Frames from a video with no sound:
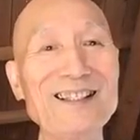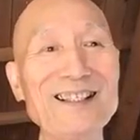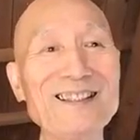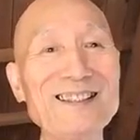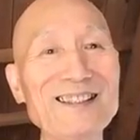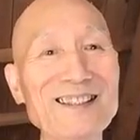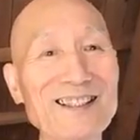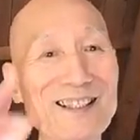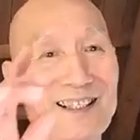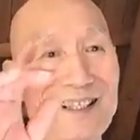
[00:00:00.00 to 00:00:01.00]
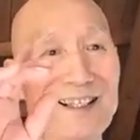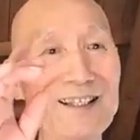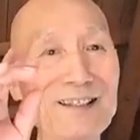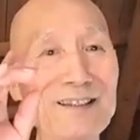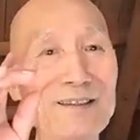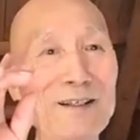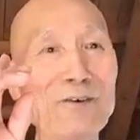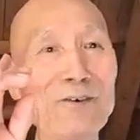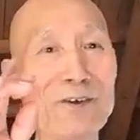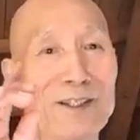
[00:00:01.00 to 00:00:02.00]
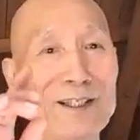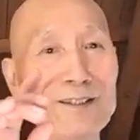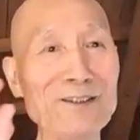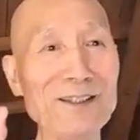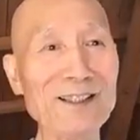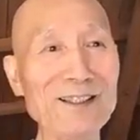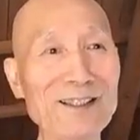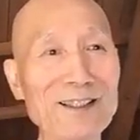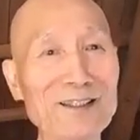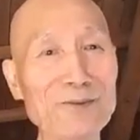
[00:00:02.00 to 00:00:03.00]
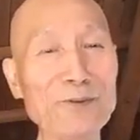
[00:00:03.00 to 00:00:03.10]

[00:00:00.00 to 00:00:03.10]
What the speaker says: This is a key for us to realize